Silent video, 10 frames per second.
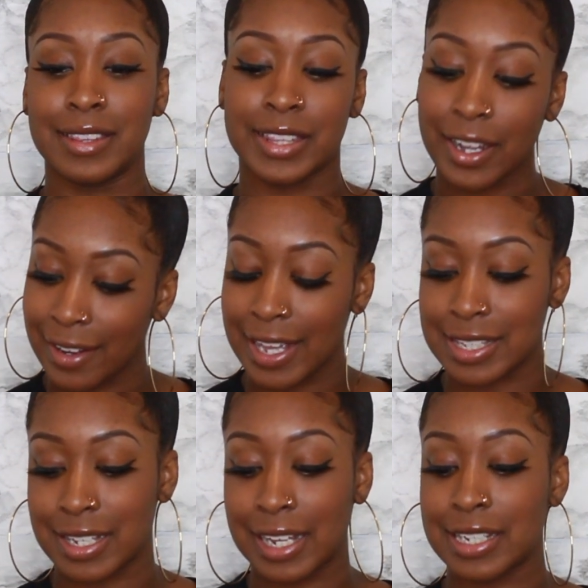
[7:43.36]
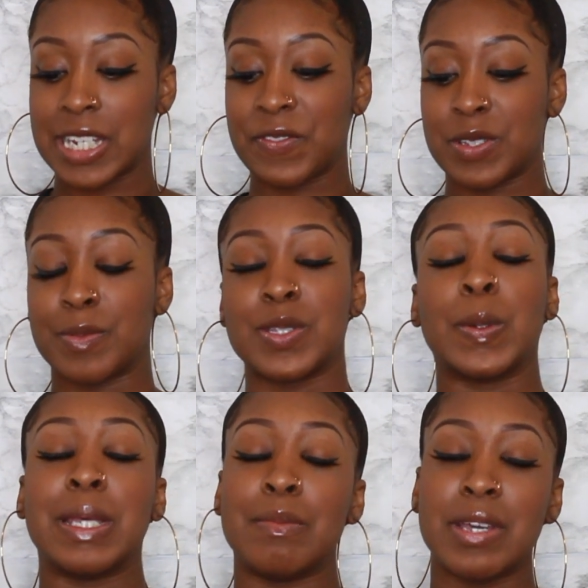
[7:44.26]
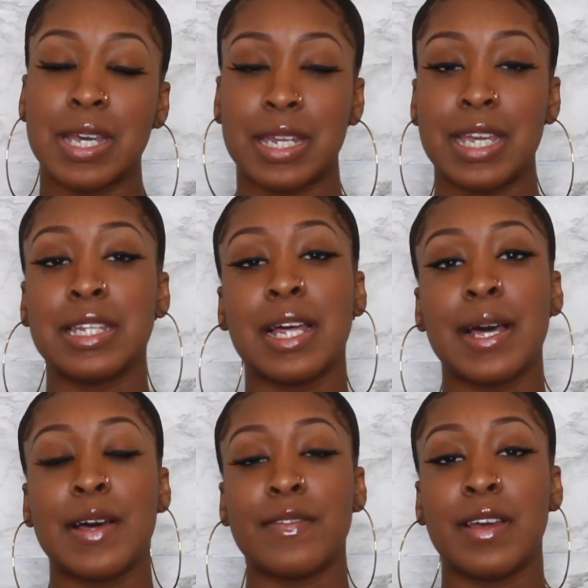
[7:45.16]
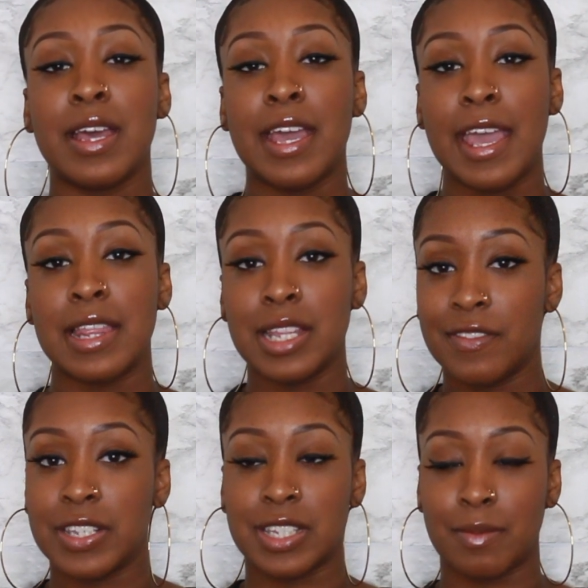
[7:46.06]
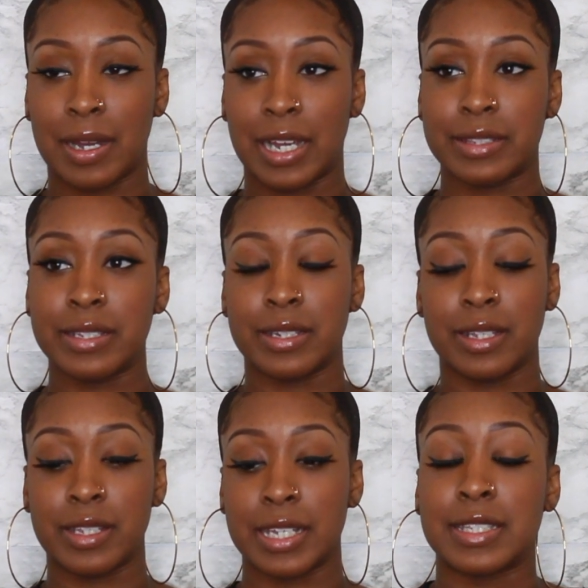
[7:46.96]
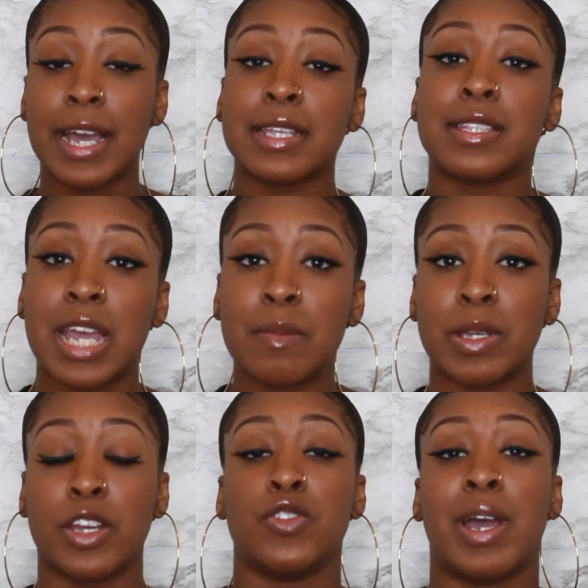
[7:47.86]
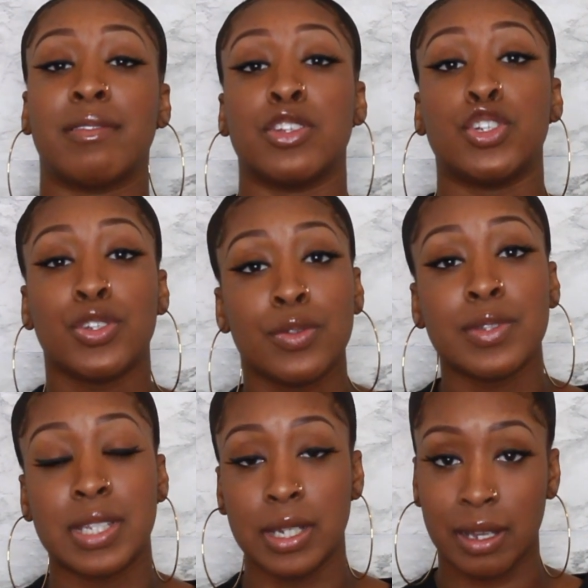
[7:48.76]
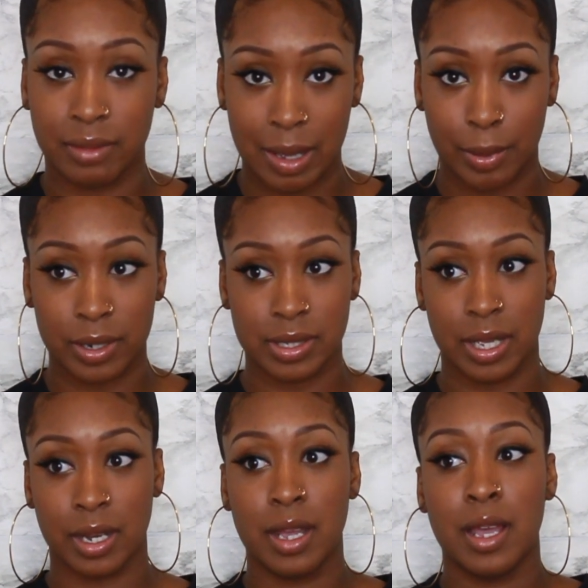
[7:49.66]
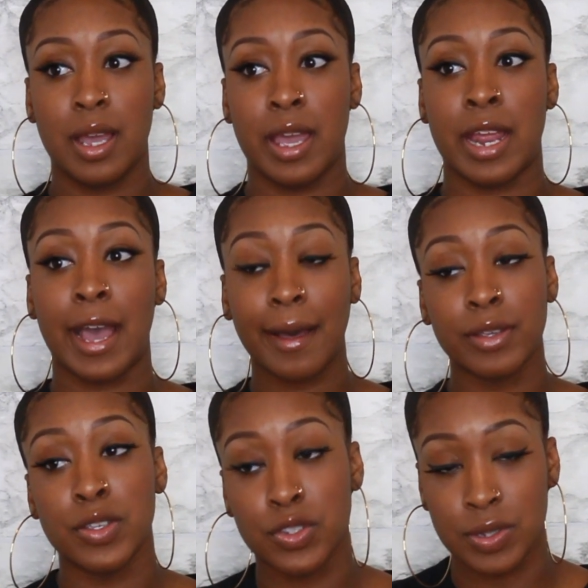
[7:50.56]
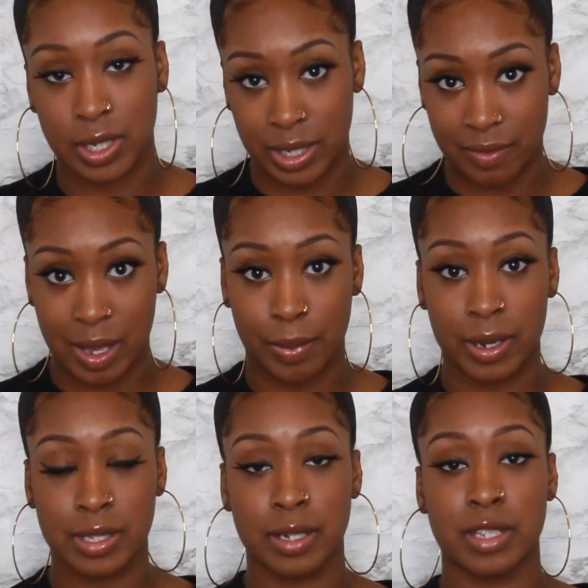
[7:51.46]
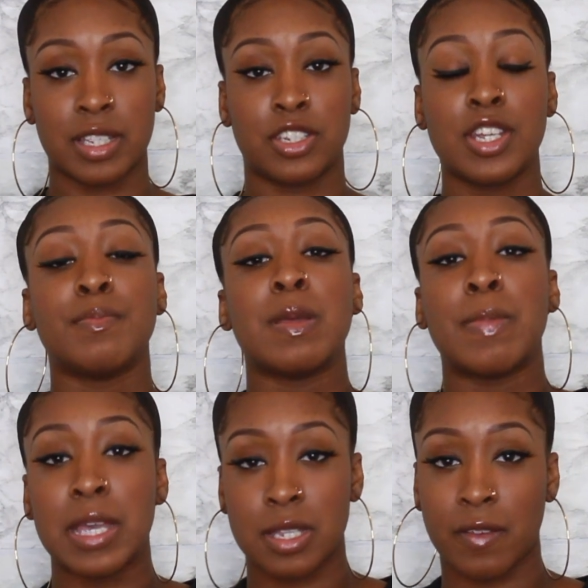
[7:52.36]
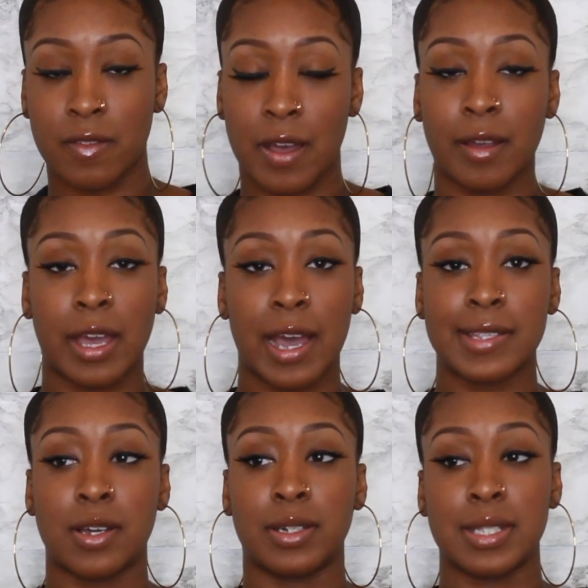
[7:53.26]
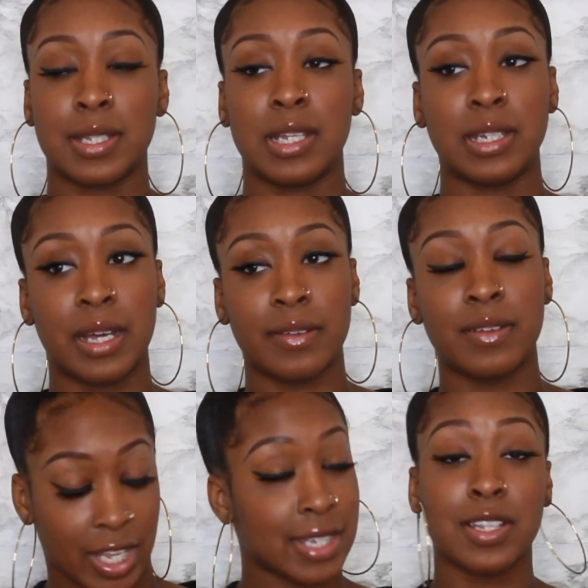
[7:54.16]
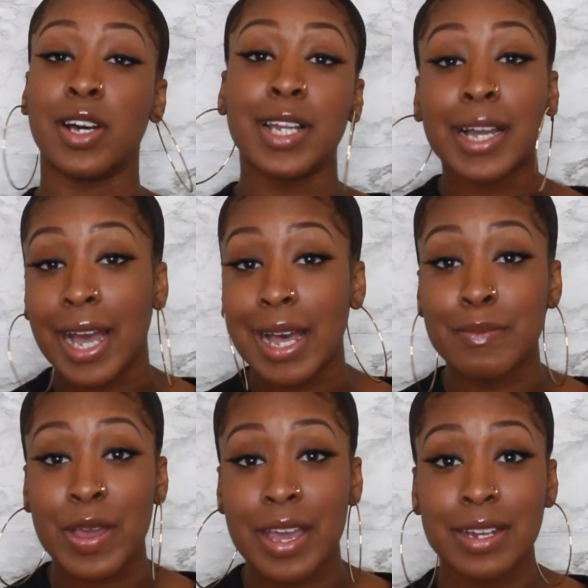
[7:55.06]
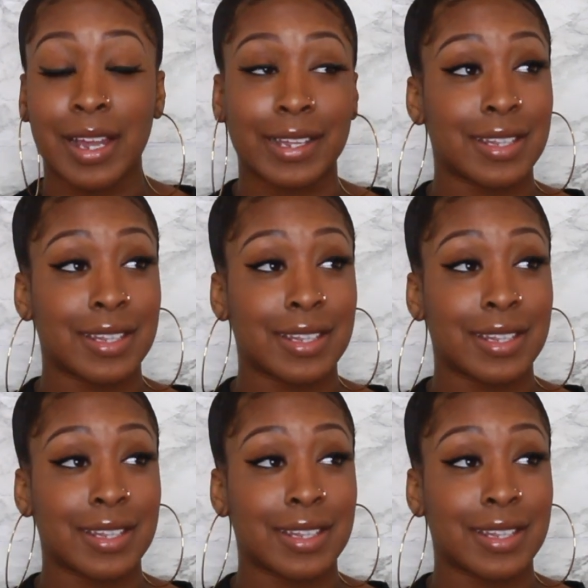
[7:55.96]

there is not a difference between being in love and loving somebody. I think that they're the exact same, because you have to choose to love that person. And how you choose to love that person should be based off of how God told us to love. That's all I got, man.